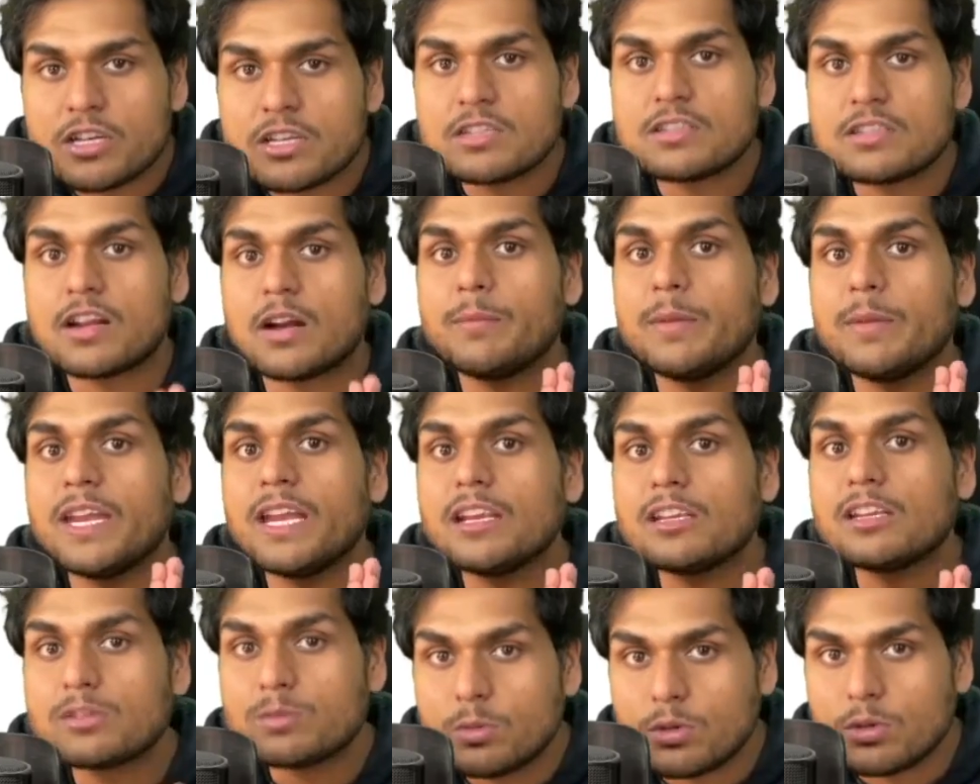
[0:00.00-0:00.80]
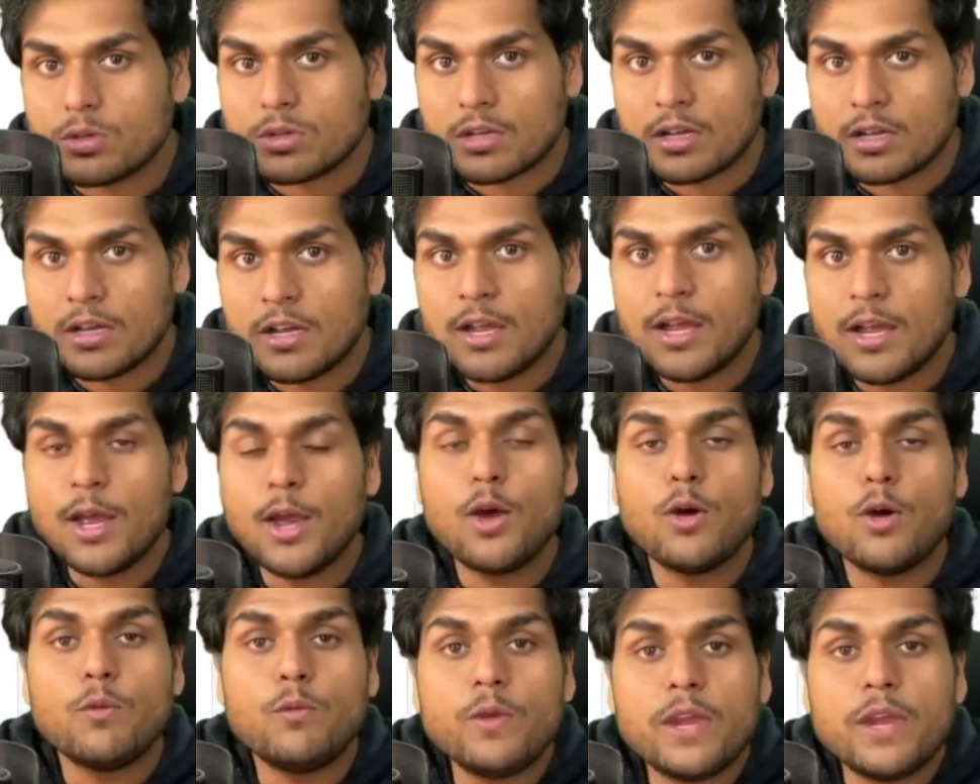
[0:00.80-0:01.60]
is running smooth.
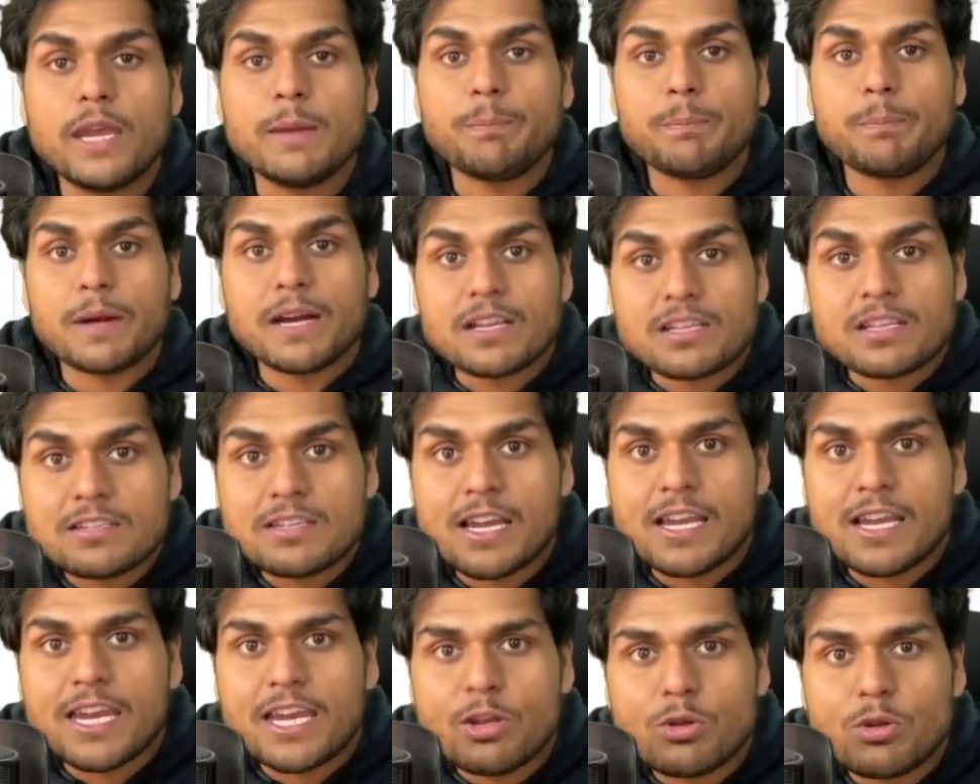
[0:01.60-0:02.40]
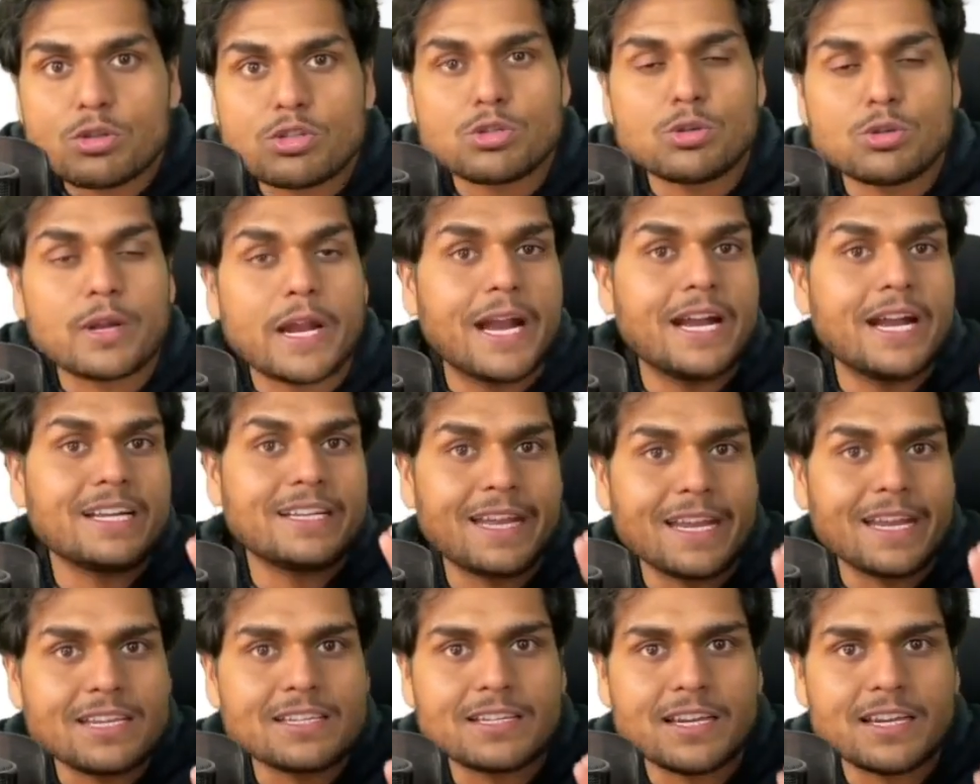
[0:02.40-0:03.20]
We personally used to write
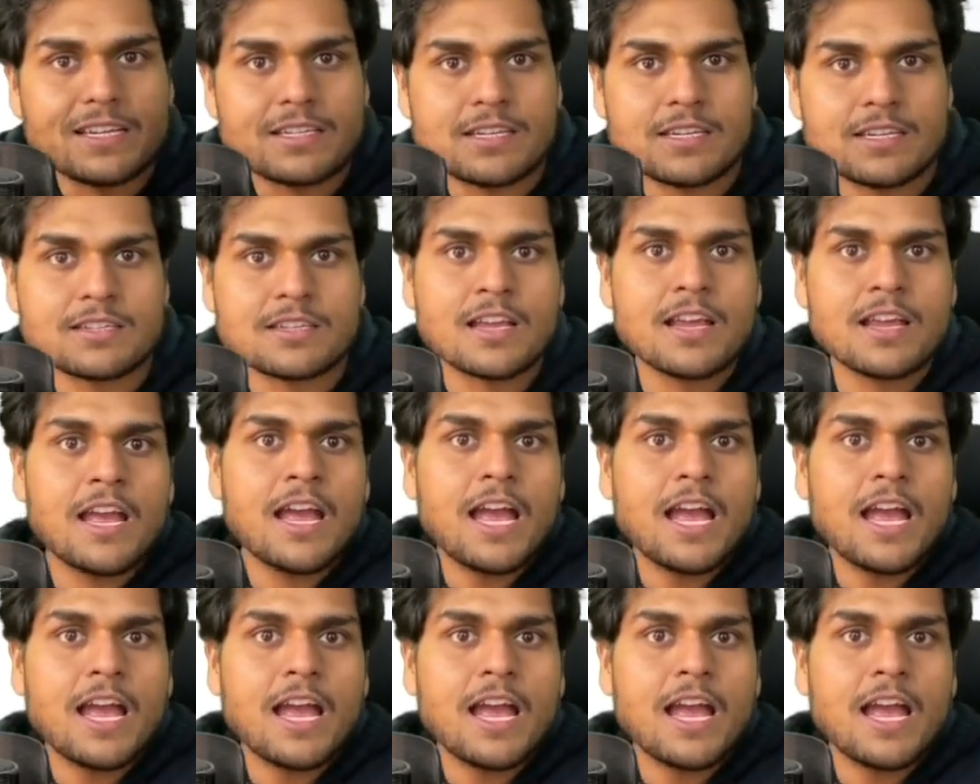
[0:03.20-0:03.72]
test cases.